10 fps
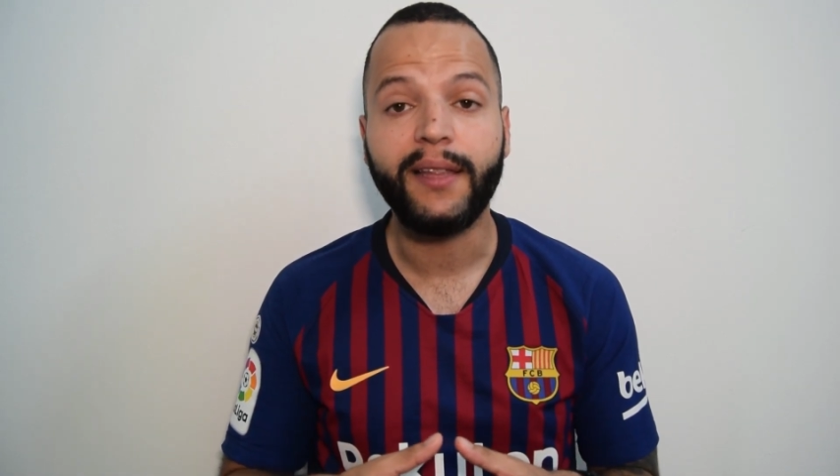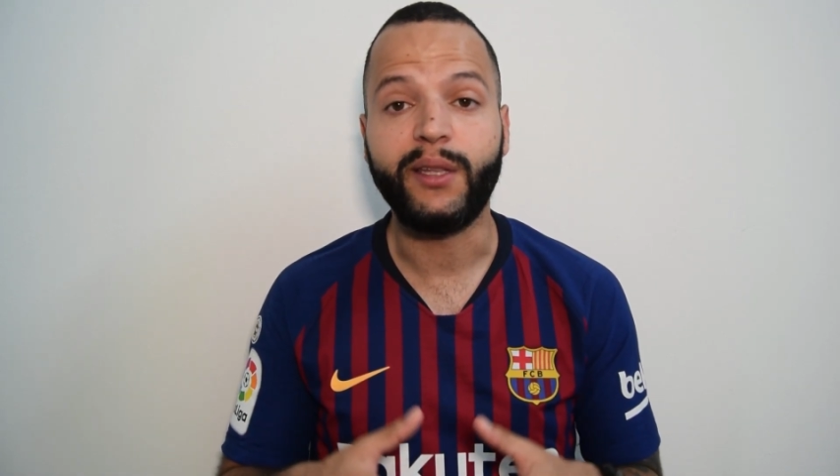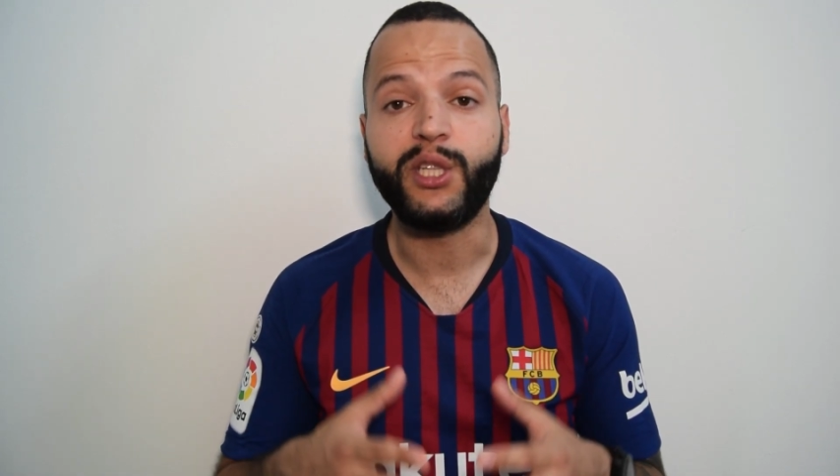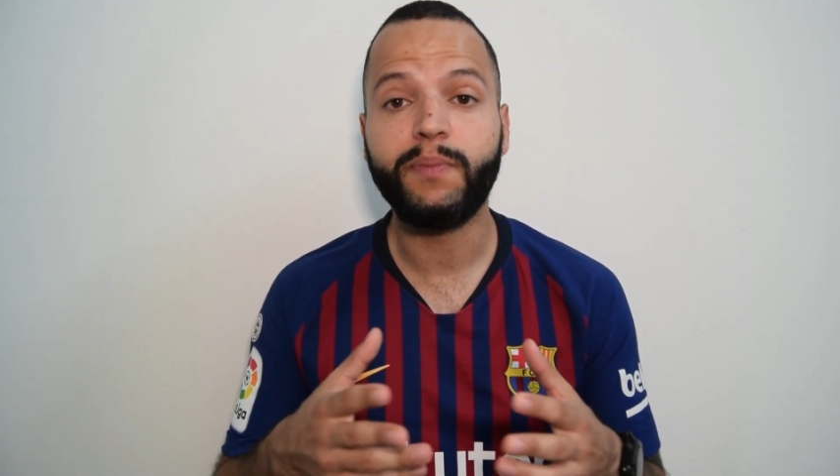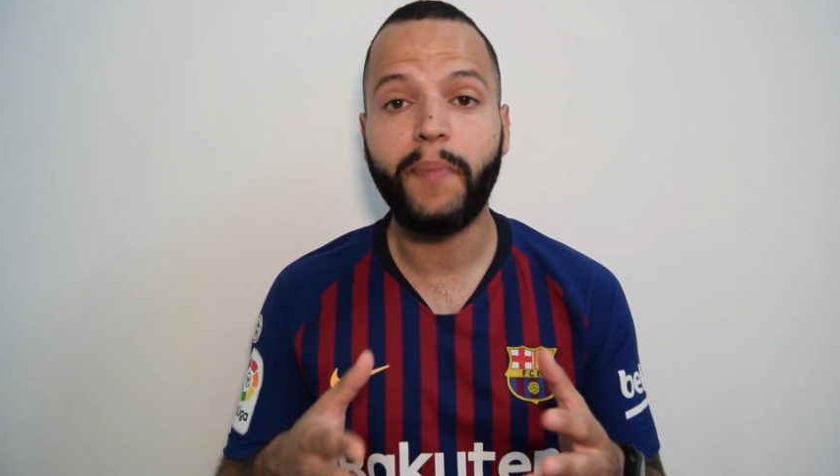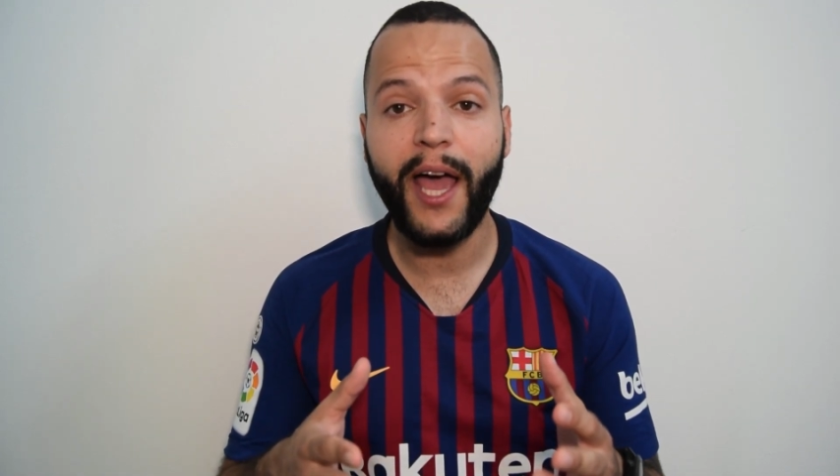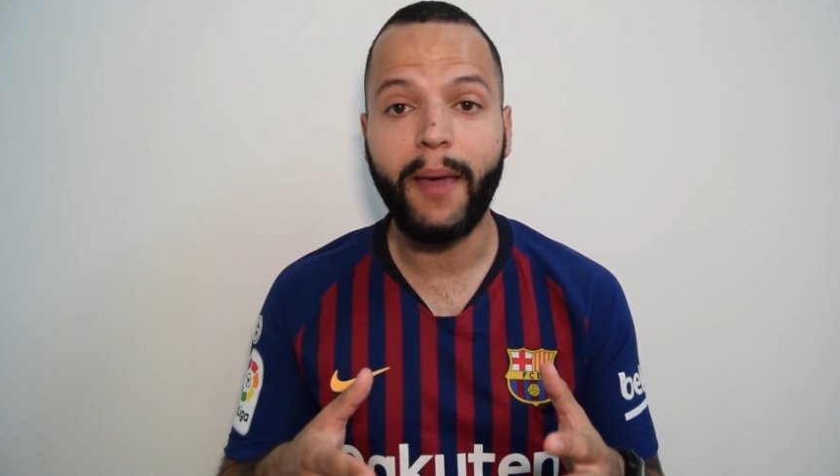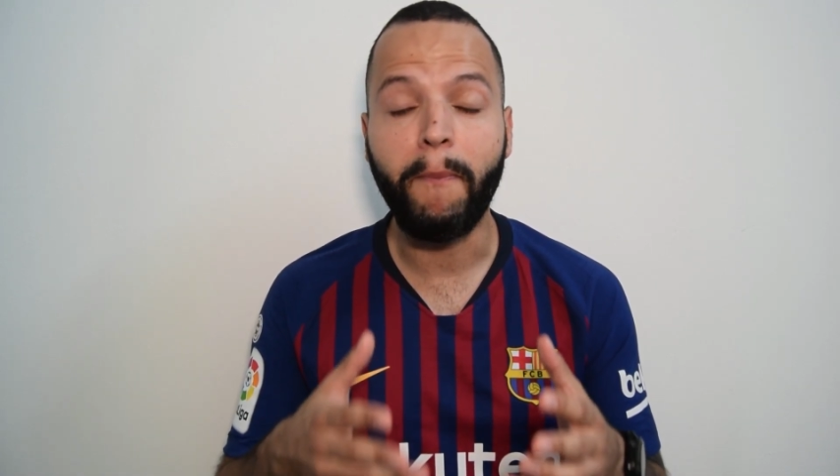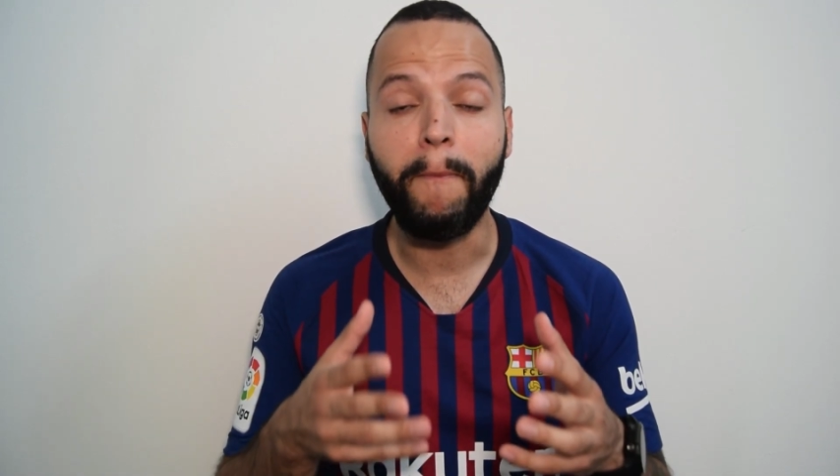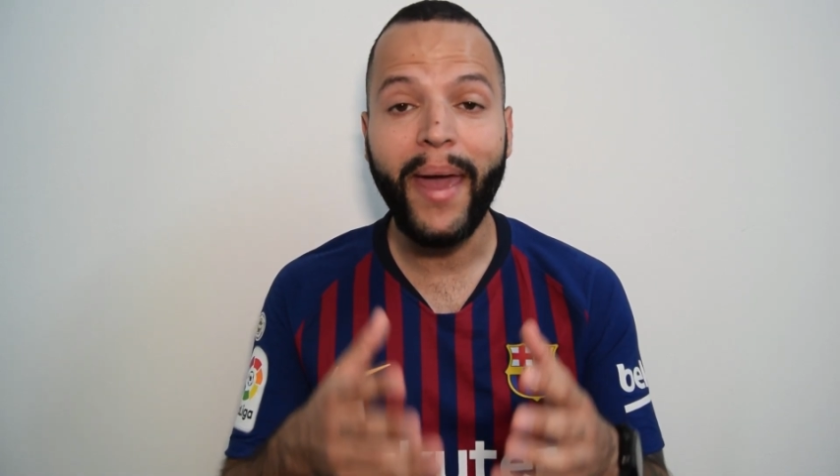
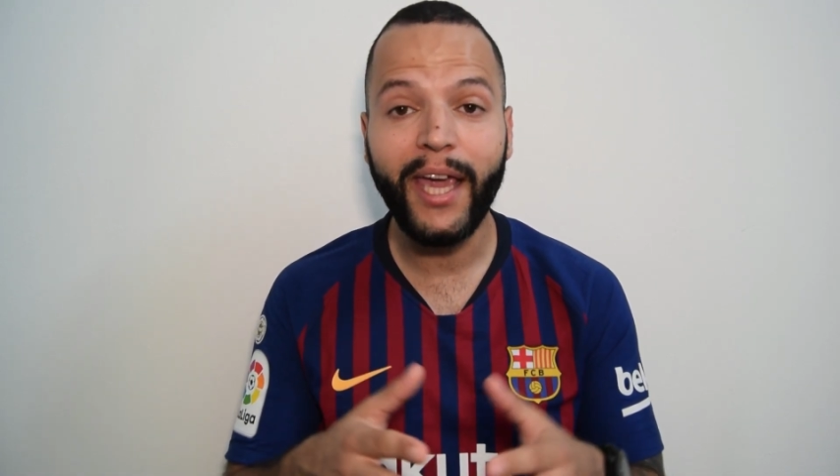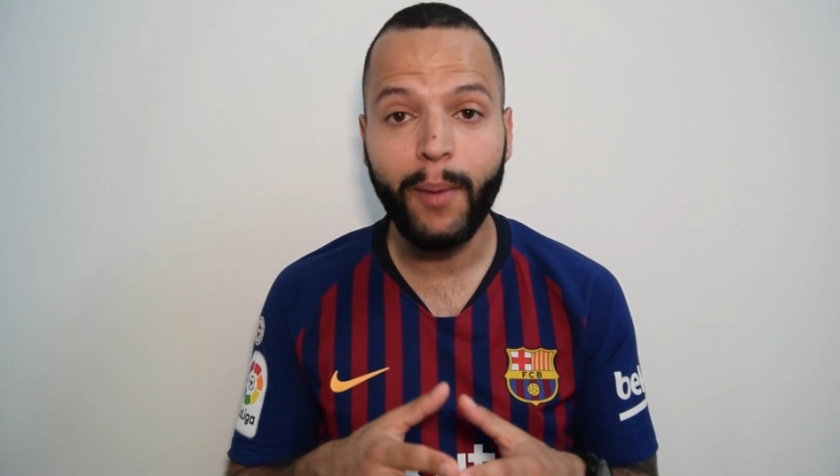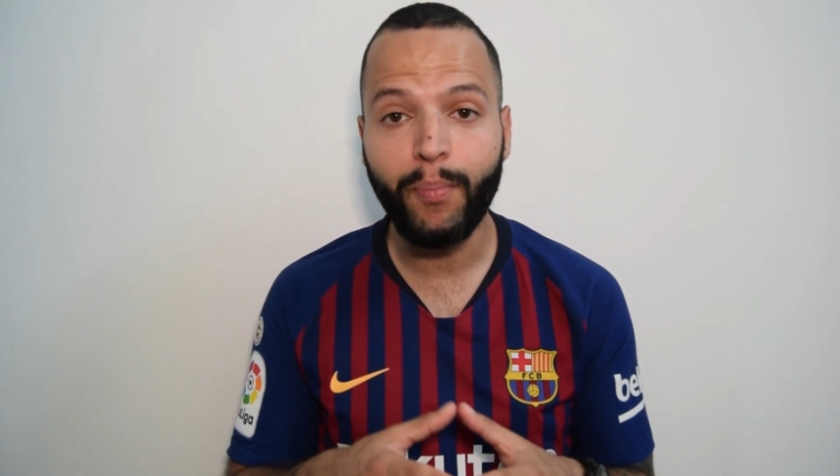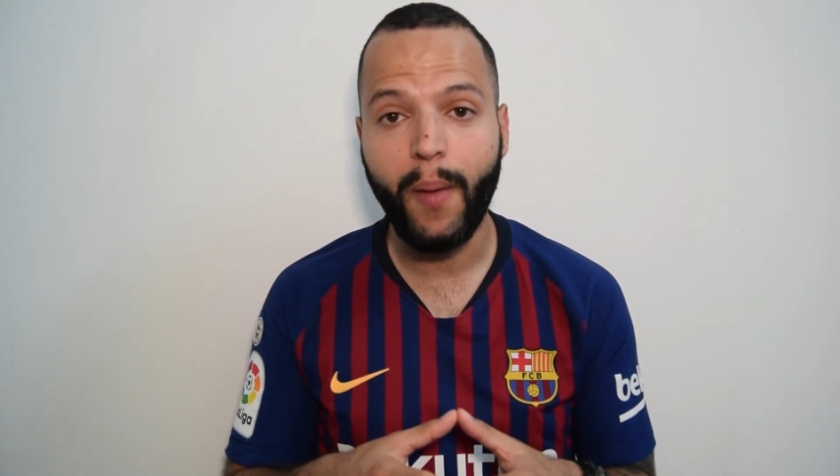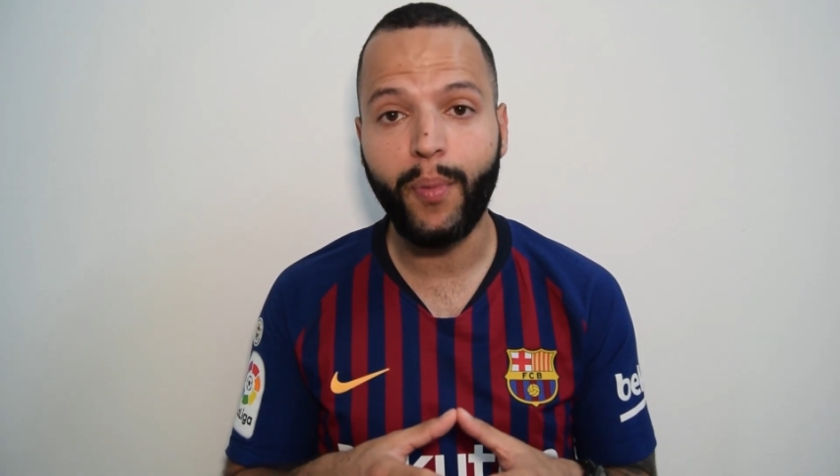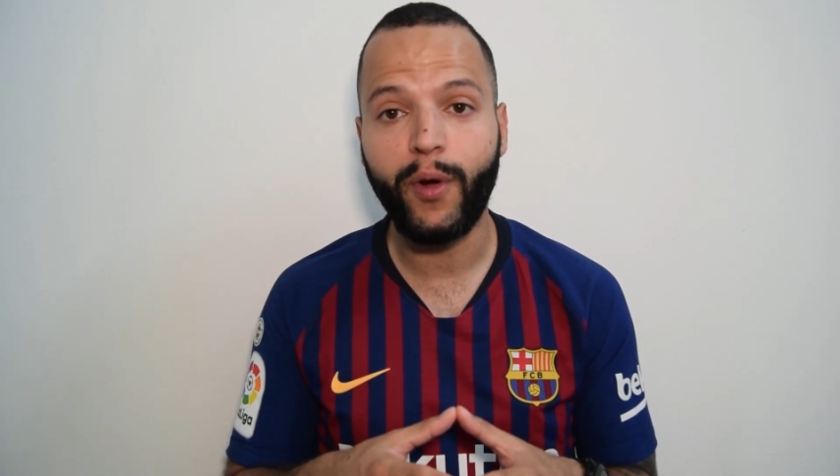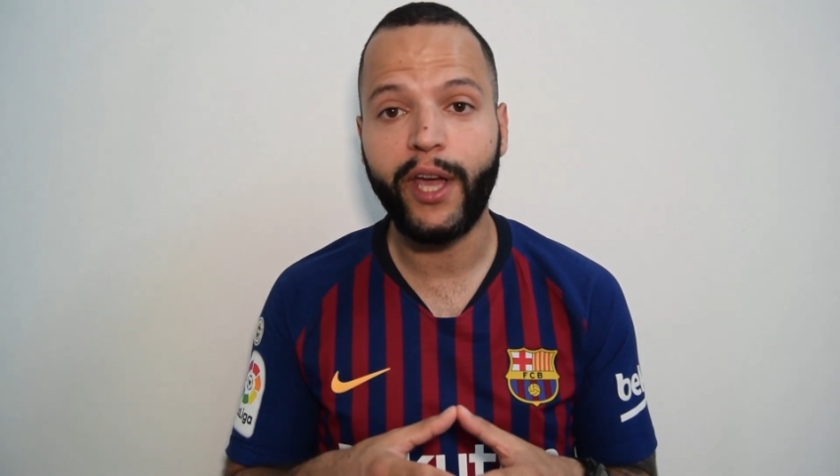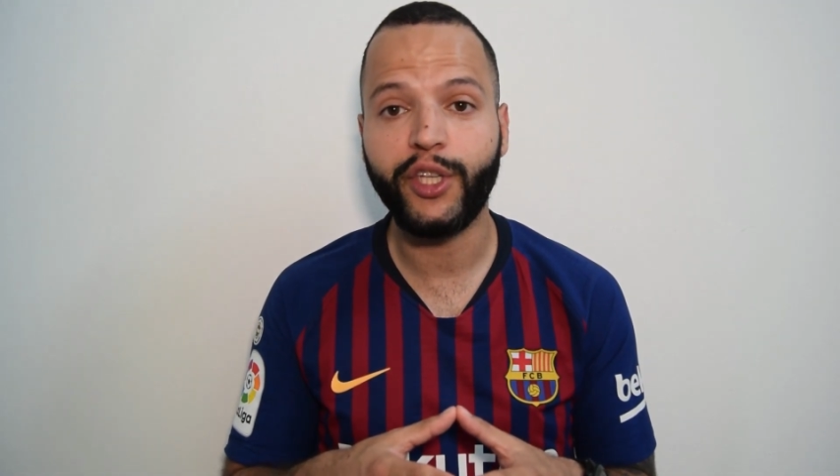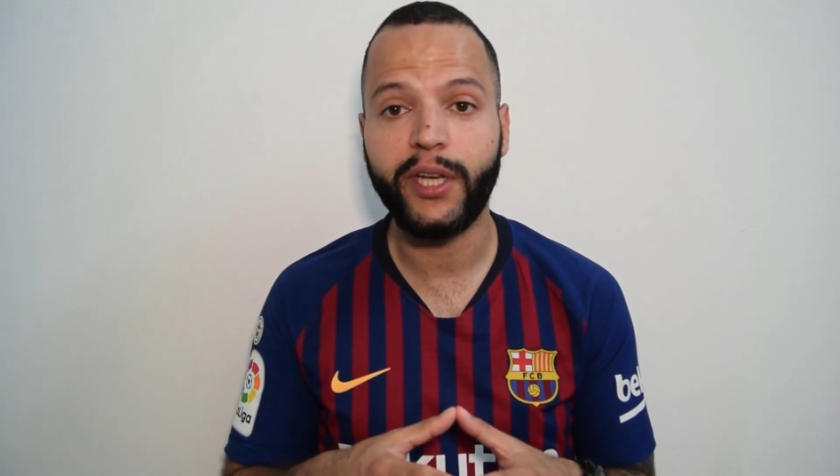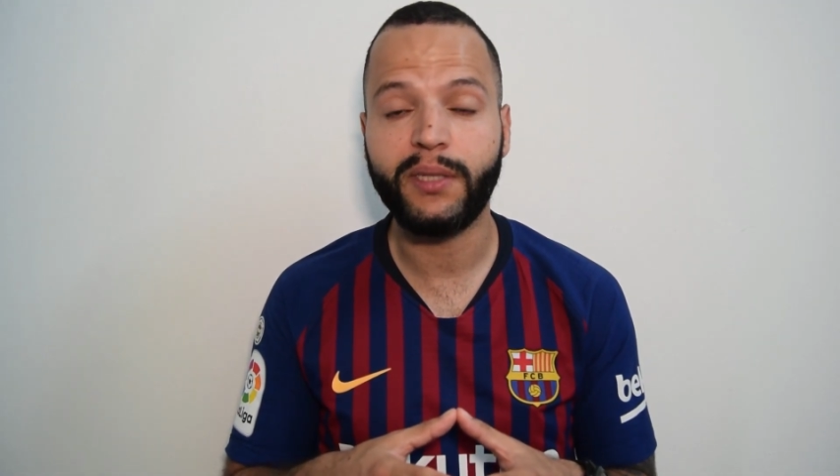despite making
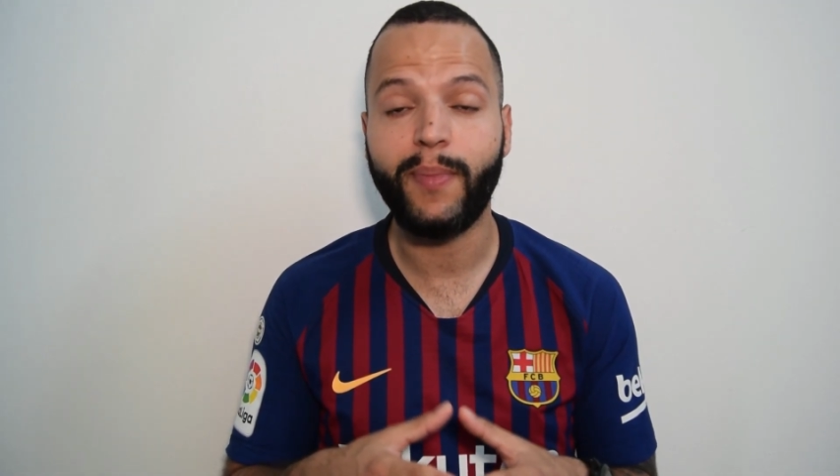preparations